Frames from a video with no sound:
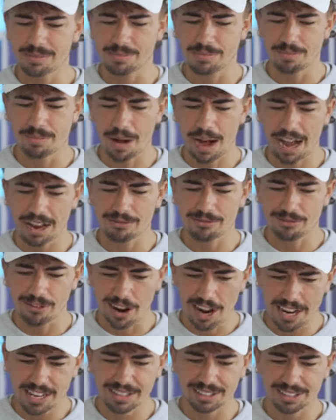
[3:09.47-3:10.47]

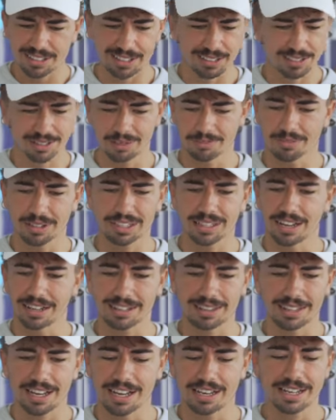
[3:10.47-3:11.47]
Pyrite, something
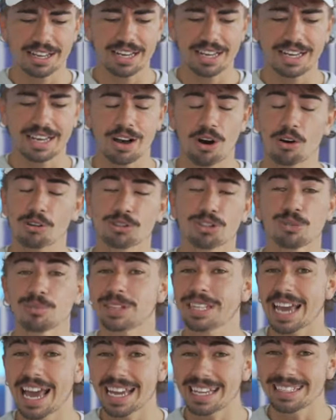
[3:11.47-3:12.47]
like that. October
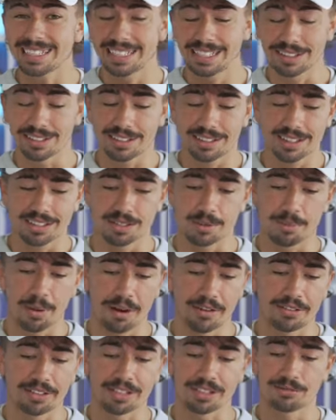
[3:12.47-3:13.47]
the 18th is
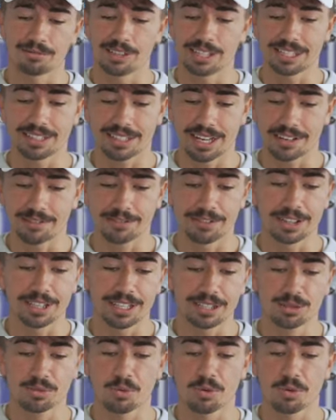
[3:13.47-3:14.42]
apparently the release date for this